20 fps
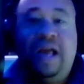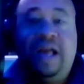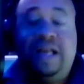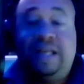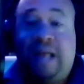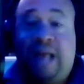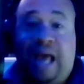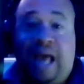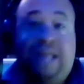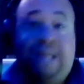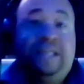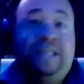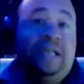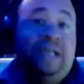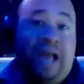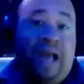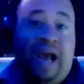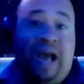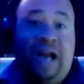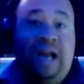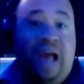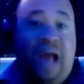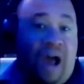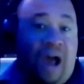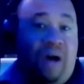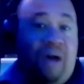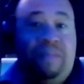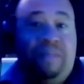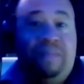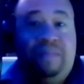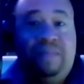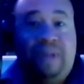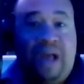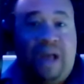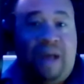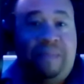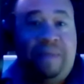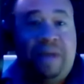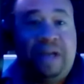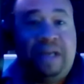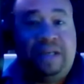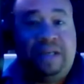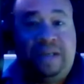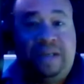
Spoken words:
It's actually kind of how I got my